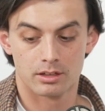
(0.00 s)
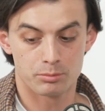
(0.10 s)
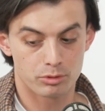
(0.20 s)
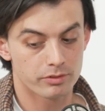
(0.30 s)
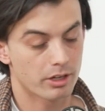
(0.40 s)

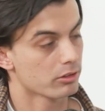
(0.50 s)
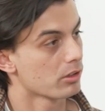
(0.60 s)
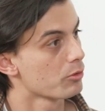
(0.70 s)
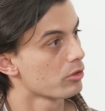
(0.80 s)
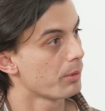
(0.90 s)
improve the
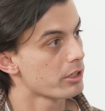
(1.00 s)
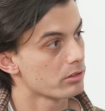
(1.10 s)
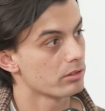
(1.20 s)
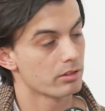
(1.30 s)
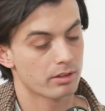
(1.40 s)
outcomes for
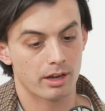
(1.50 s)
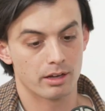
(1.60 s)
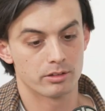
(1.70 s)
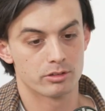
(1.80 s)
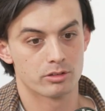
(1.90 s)
patients,
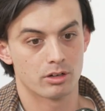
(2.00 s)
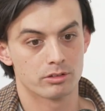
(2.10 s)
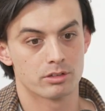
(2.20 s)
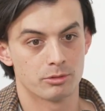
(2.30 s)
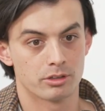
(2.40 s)
and
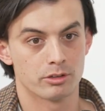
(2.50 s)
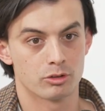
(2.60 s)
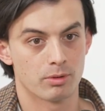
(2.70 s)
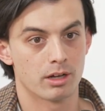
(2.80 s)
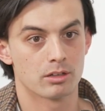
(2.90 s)
ultimately
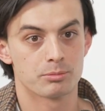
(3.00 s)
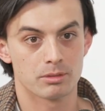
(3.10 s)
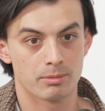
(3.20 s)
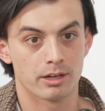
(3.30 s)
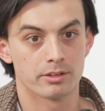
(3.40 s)
as well
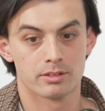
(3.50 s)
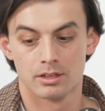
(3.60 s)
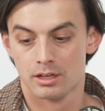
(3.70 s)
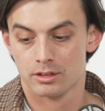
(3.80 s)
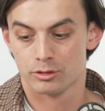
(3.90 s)
optimize
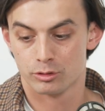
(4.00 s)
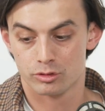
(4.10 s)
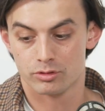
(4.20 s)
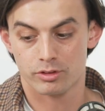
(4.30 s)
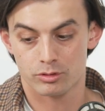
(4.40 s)
the
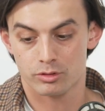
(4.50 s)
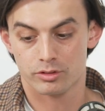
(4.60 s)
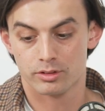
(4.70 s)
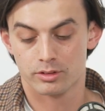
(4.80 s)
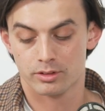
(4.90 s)
use of
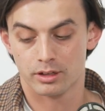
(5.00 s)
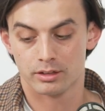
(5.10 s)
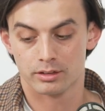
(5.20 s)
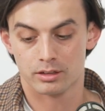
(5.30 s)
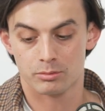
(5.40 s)
resources
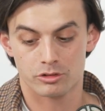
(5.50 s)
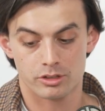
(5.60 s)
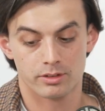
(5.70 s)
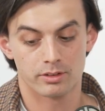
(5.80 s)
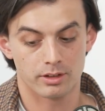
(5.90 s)
in
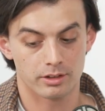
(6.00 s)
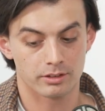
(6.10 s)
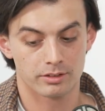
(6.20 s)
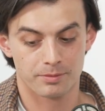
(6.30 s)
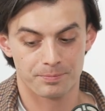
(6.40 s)
emergency
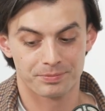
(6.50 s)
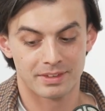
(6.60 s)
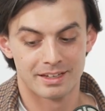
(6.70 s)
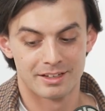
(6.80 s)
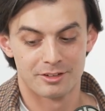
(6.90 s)
settings.
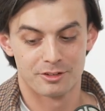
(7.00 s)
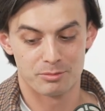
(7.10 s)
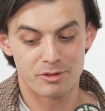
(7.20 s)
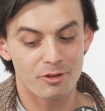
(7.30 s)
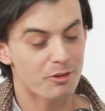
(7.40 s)
So
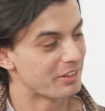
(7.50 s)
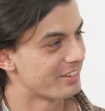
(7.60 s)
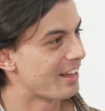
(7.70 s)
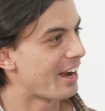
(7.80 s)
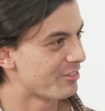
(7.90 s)
before we
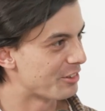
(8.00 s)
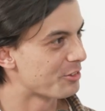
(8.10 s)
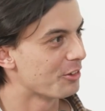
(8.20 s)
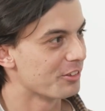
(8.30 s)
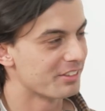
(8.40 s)
dive
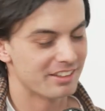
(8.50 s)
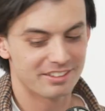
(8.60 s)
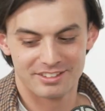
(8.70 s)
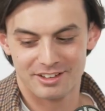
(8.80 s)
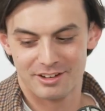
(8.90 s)
into all
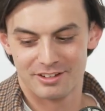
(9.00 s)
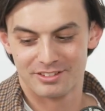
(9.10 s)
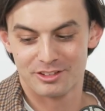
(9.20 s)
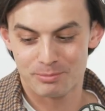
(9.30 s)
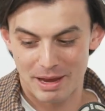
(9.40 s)
these uh,
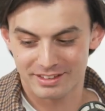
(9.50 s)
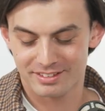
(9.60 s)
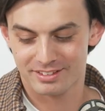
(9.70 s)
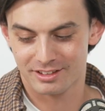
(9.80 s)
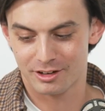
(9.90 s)
the
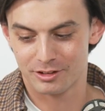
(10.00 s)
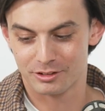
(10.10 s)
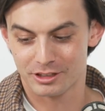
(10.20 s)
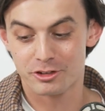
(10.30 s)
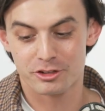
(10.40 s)
specs, uh,
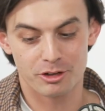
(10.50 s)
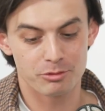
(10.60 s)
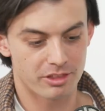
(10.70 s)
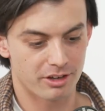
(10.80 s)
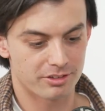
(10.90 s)
can you share
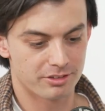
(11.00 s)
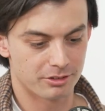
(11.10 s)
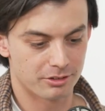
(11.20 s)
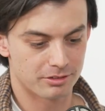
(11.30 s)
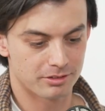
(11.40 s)
with us,
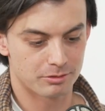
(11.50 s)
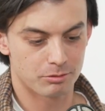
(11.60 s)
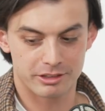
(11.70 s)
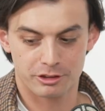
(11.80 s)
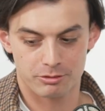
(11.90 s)
you know,
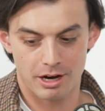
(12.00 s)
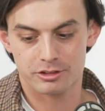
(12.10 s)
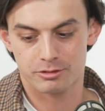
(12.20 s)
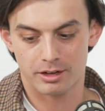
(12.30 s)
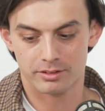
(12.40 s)
what
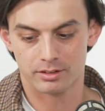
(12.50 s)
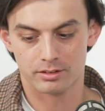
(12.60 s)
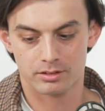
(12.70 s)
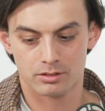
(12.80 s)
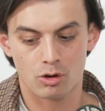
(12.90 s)

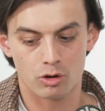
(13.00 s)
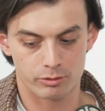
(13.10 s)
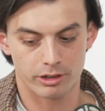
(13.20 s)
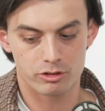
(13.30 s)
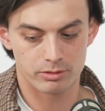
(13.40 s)
characterizes
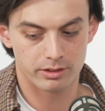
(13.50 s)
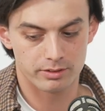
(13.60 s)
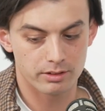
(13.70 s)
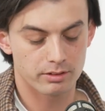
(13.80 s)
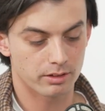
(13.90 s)
coronary artery
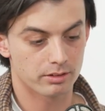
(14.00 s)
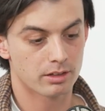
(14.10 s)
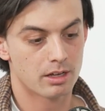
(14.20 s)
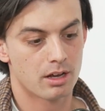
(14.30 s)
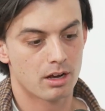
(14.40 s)
disease and
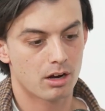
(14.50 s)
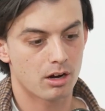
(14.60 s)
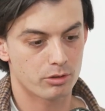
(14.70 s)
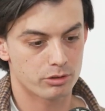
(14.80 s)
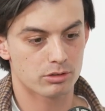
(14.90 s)

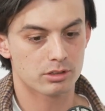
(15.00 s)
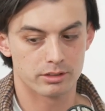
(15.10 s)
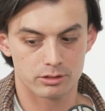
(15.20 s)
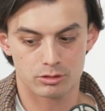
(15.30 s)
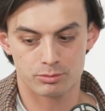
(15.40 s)
how your
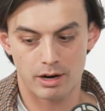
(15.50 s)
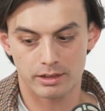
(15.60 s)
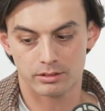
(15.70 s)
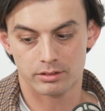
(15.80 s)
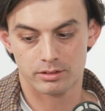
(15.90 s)
clinical
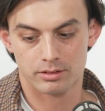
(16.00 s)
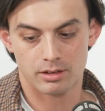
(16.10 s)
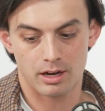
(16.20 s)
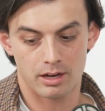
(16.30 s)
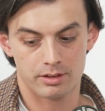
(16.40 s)
practice
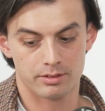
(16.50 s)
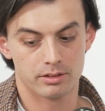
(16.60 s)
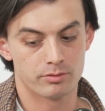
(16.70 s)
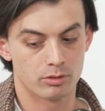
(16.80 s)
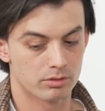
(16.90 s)
has
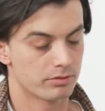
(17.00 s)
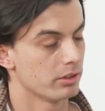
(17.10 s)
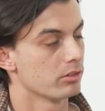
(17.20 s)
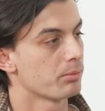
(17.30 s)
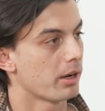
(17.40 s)
evolved
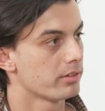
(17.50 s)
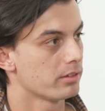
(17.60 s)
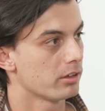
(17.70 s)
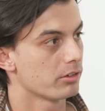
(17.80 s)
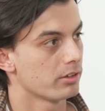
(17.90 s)
in the past
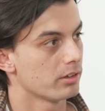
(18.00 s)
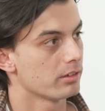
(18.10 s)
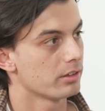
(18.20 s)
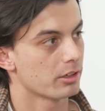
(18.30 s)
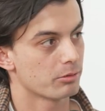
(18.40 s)
years in,
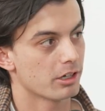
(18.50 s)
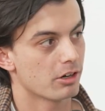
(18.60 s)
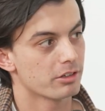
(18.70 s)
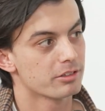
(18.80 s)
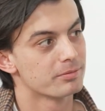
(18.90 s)
in that regard?